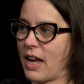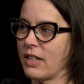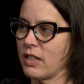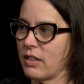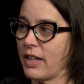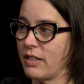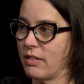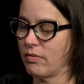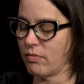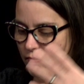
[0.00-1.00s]
had to
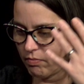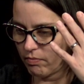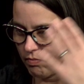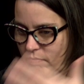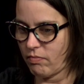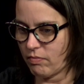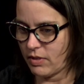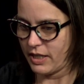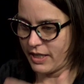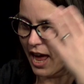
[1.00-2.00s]

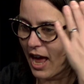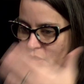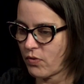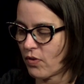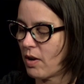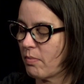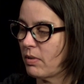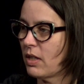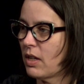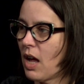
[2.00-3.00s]
detach from
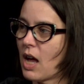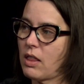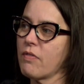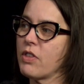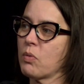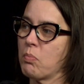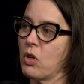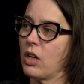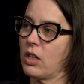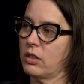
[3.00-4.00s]
I love this
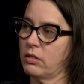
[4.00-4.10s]
book.